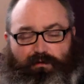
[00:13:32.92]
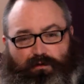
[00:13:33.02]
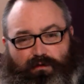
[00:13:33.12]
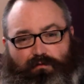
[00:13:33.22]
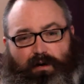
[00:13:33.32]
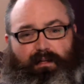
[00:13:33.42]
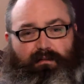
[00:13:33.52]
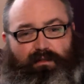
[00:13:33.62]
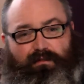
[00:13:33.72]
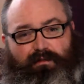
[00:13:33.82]
is a
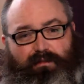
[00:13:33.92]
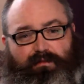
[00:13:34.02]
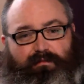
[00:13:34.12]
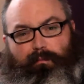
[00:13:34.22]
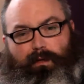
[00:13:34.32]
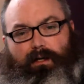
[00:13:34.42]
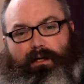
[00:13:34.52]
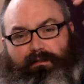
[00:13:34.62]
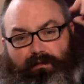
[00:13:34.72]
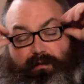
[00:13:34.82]
great series. But
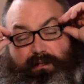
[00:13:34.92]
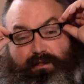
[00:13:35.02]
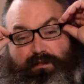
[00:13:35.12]
he directed